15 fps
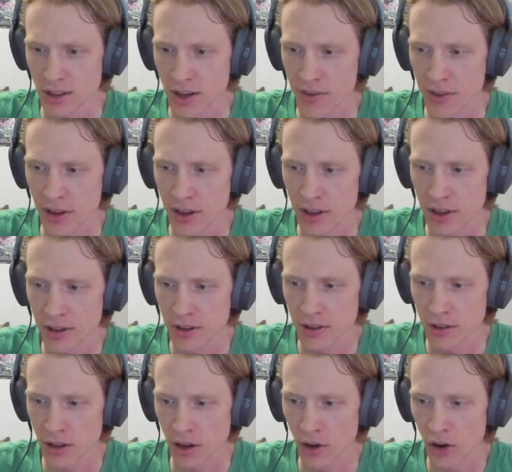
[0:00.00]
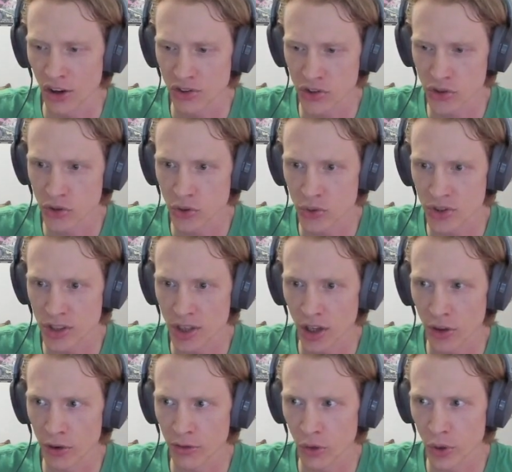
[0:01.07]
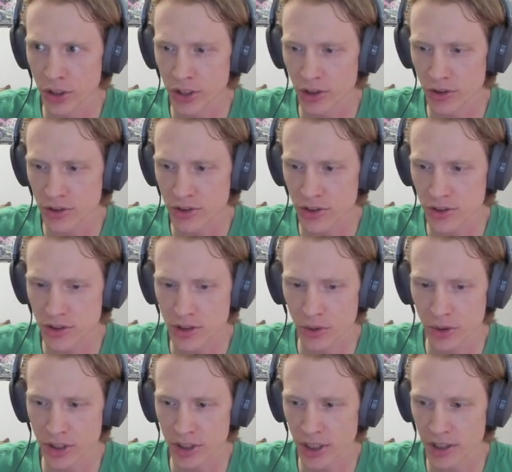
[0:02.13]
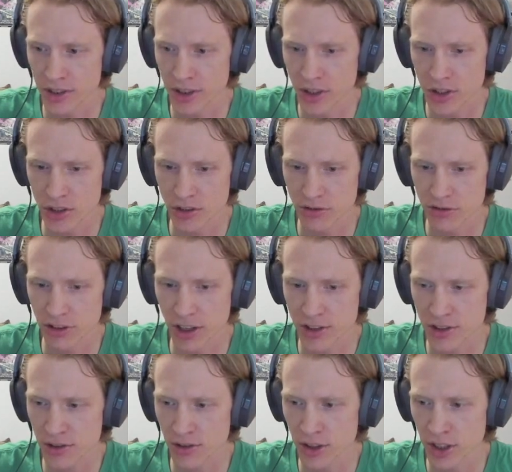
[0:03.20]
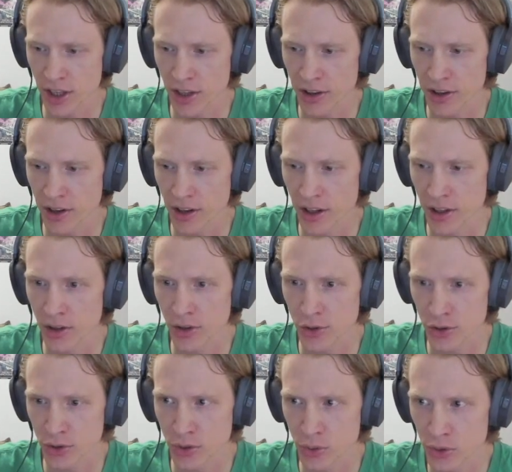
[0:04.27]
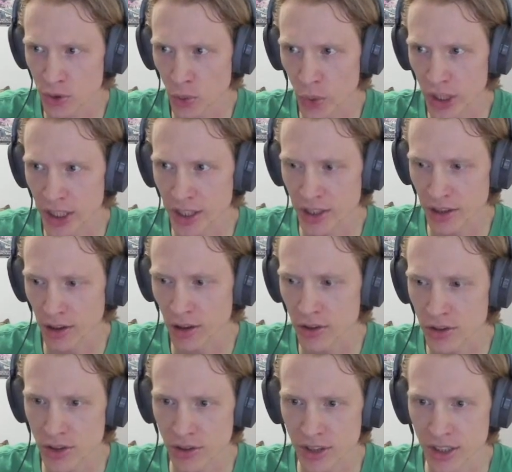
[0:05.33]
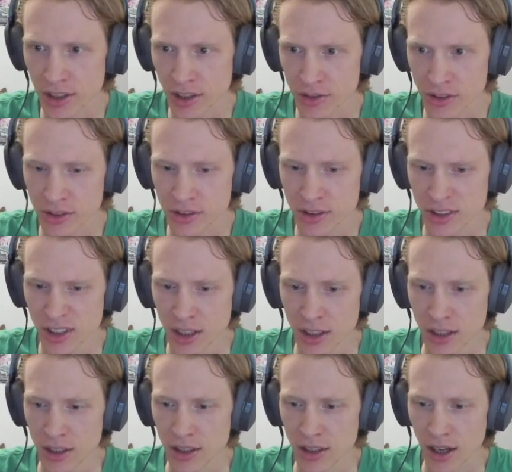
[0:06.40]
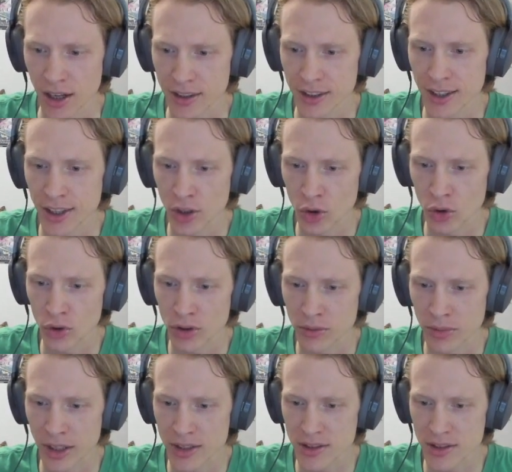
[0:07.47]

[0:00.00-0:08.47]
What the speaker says: And then I'll also use the other void curses, so incantation of festering, and then I also use the weakening curse so that he doesn't kill my